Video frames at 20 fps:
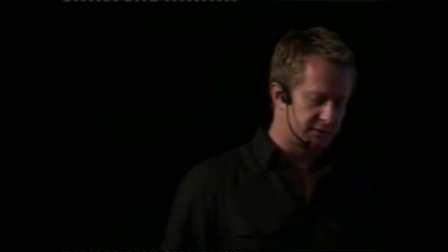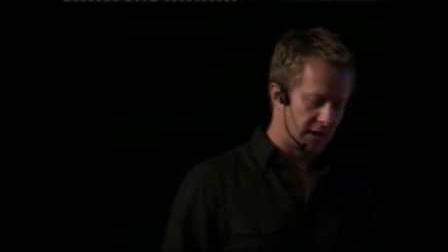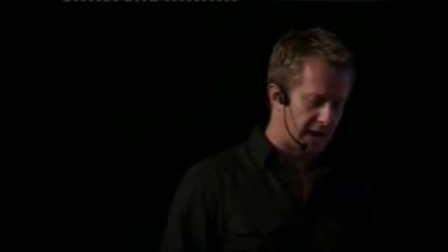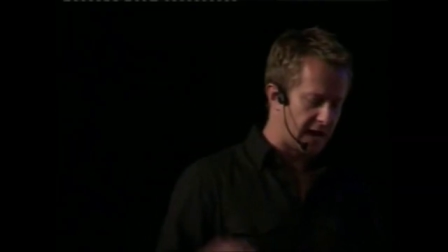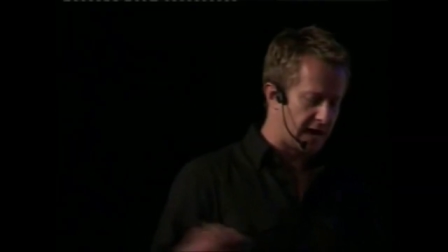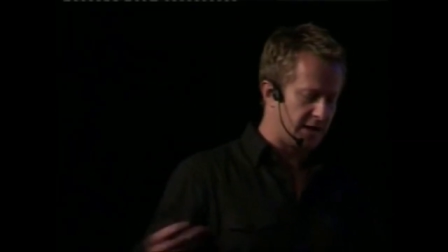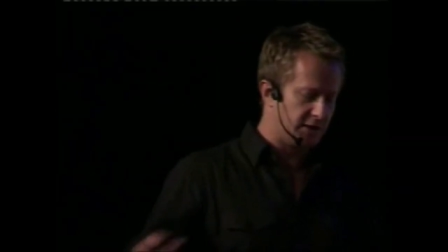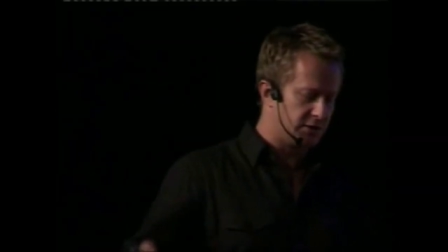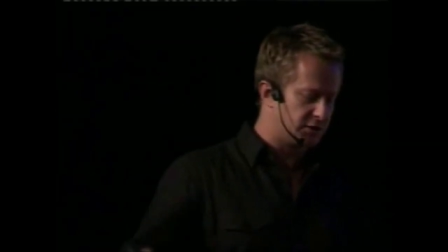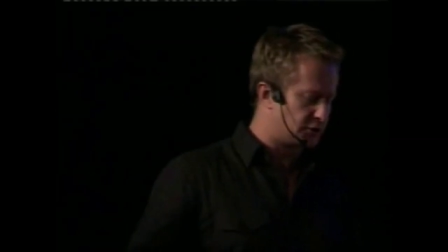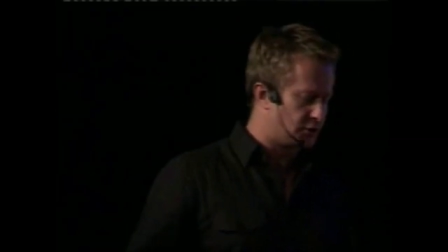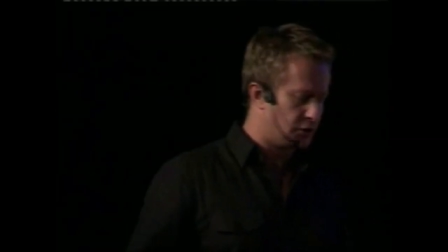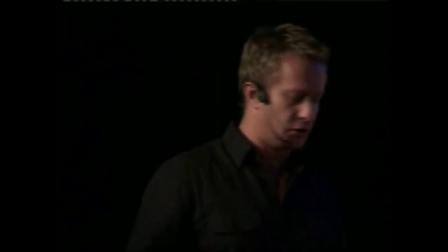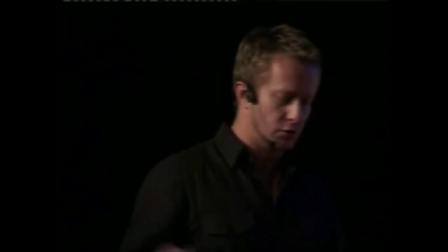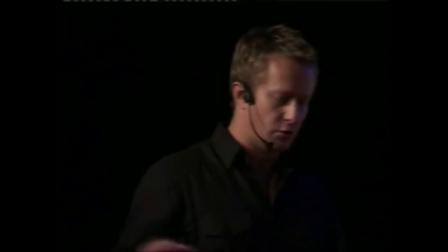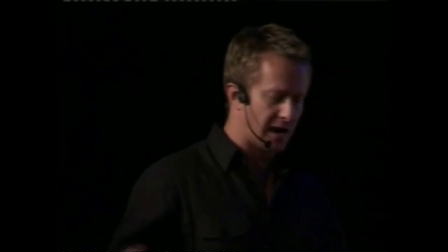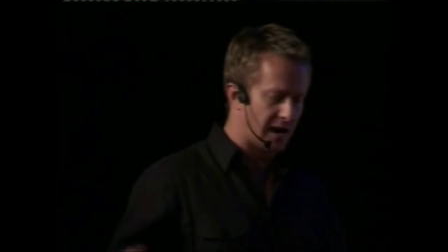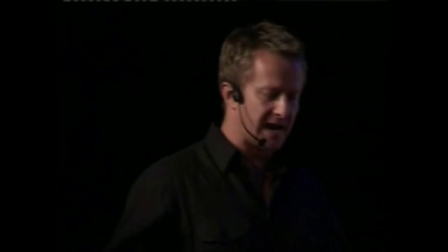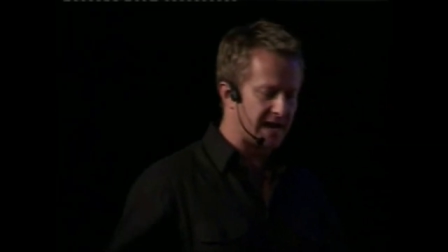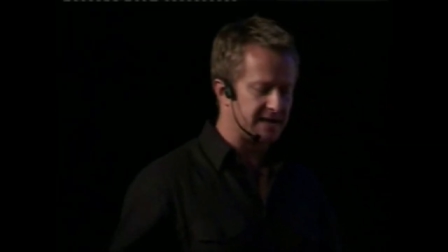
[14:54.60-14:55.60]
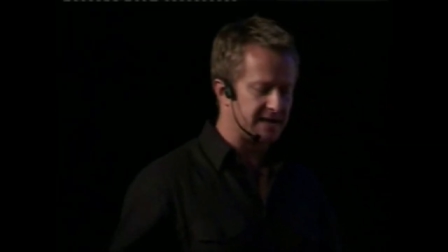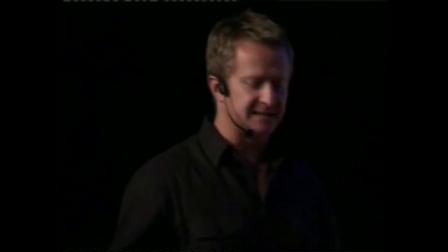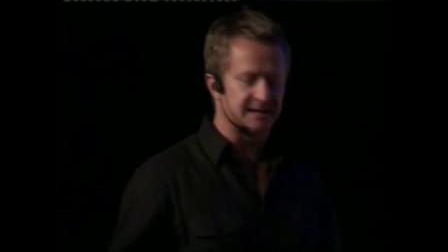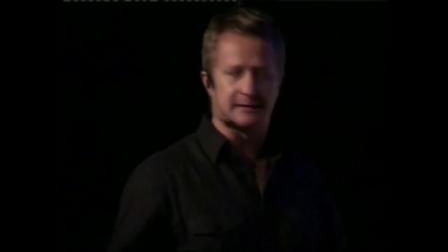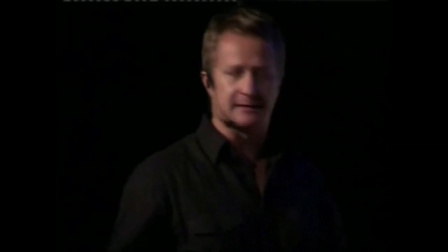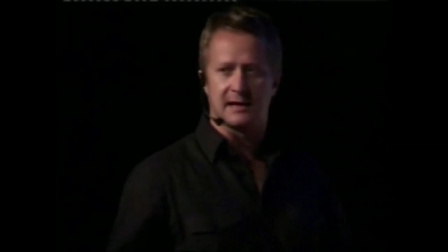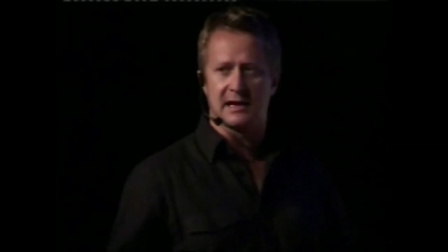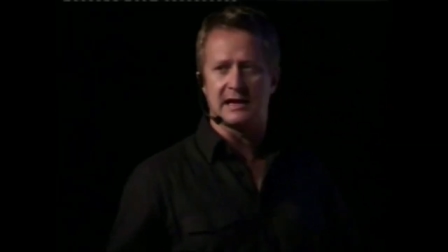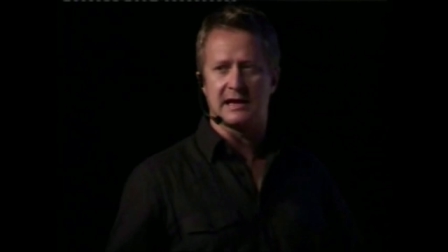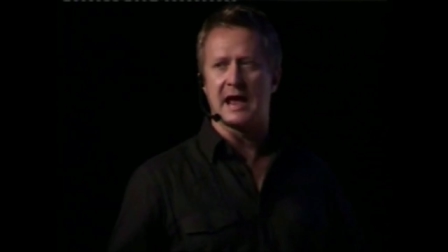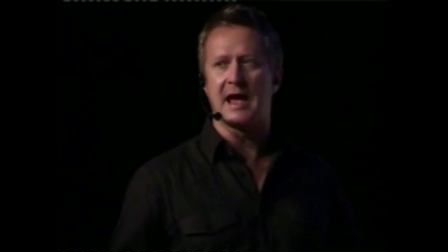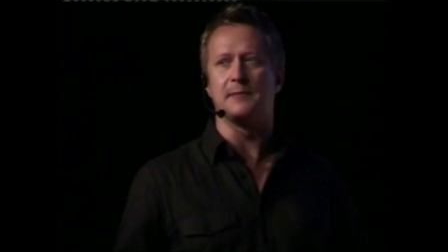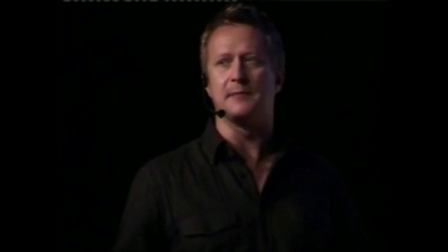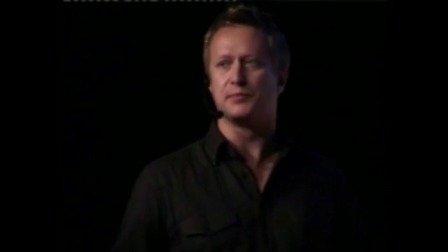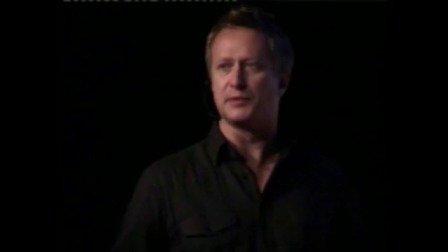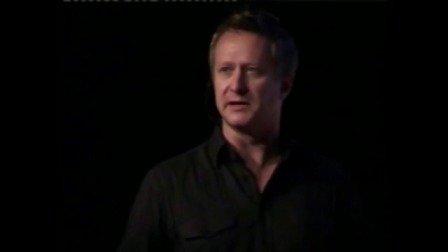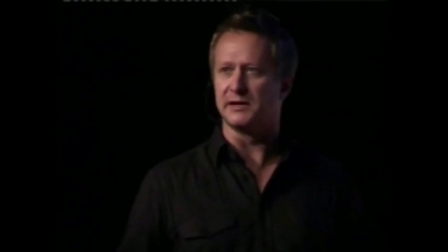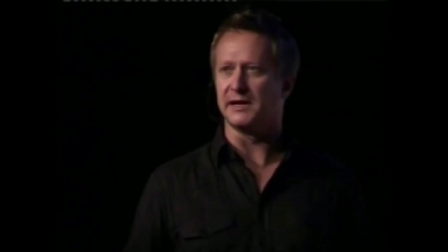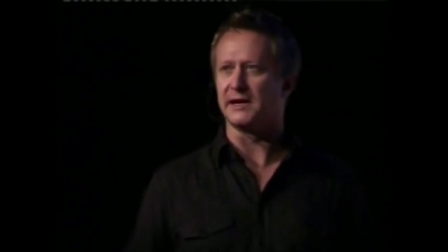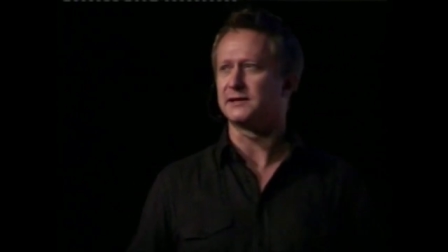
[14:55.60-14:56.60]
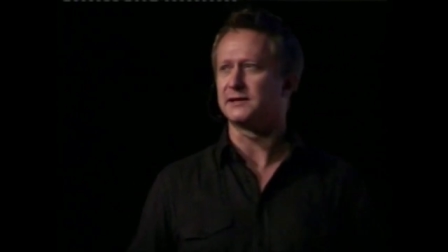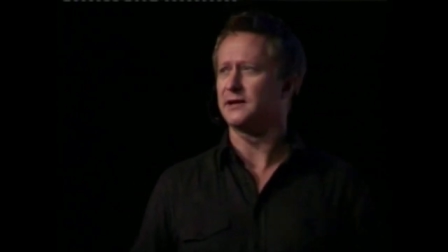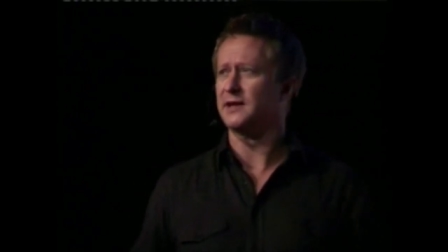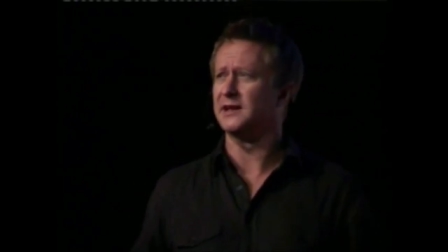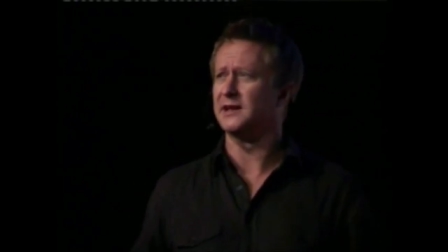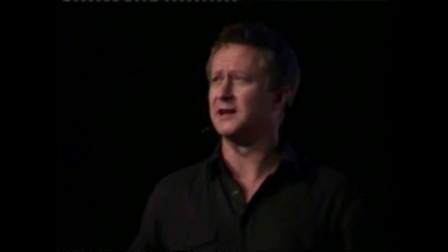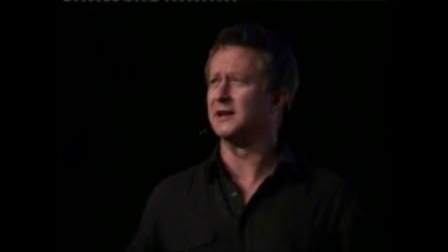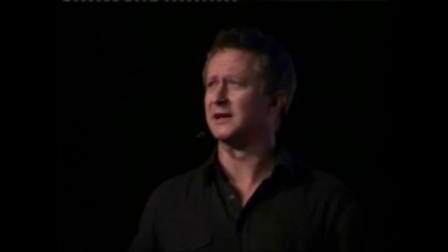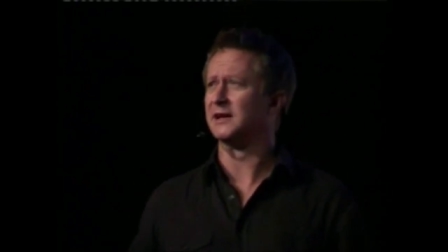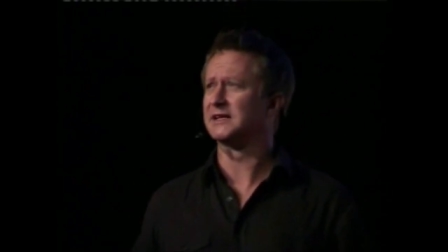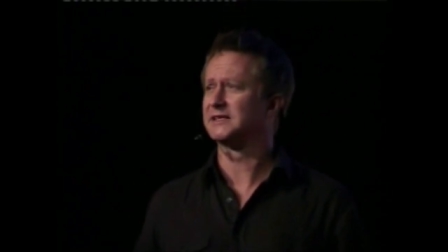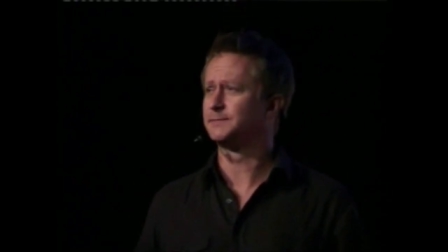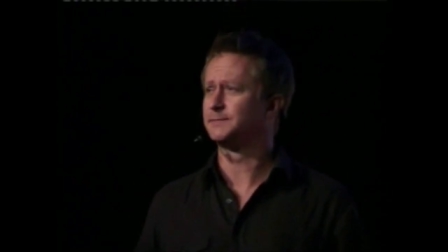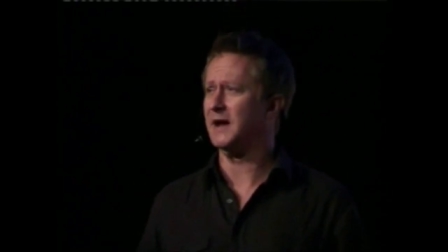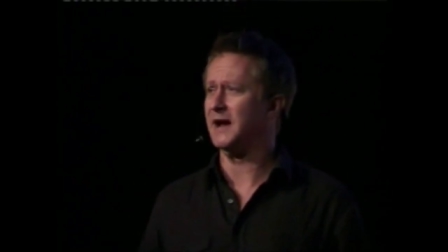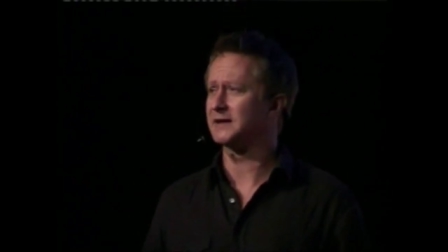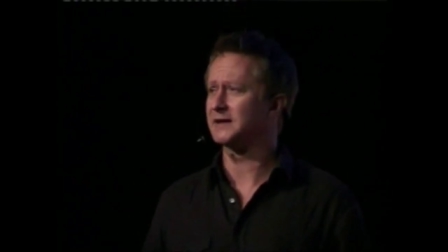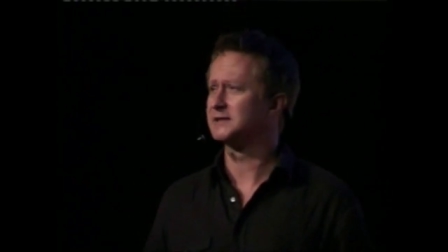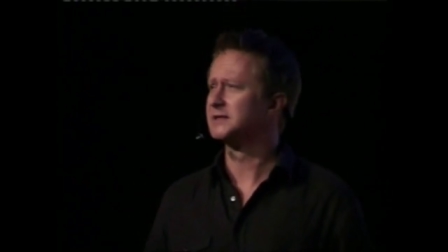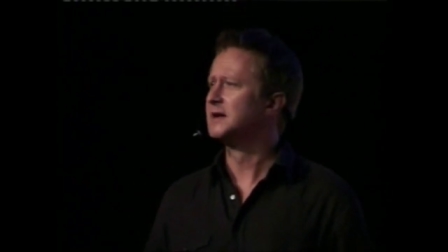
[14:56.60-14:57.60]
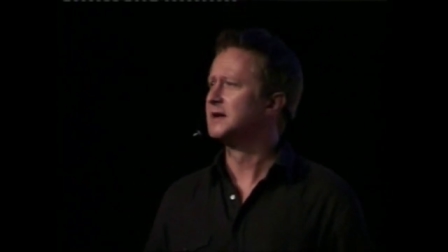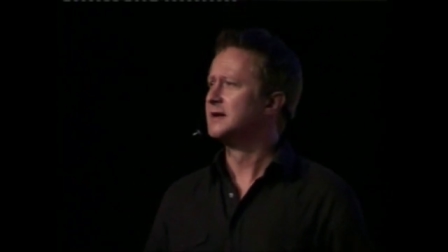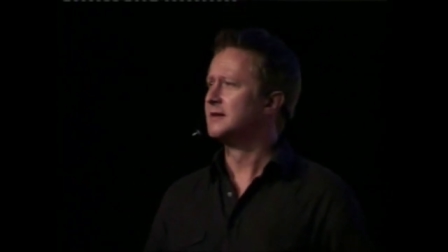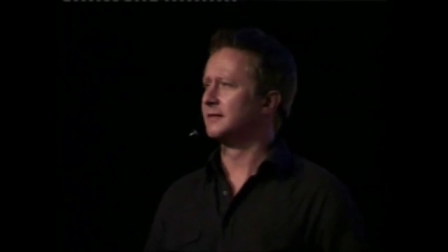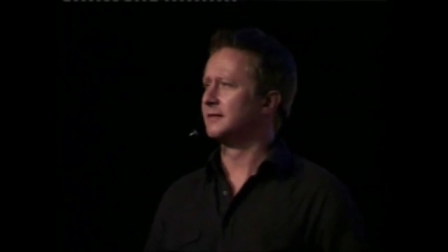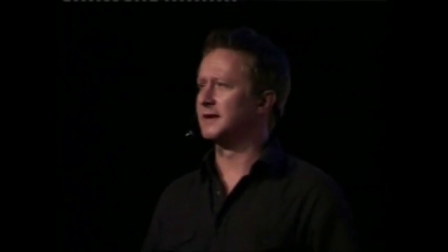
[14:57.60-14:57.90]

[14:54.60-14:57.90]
strange new ways that they can't predict and they didn't expect.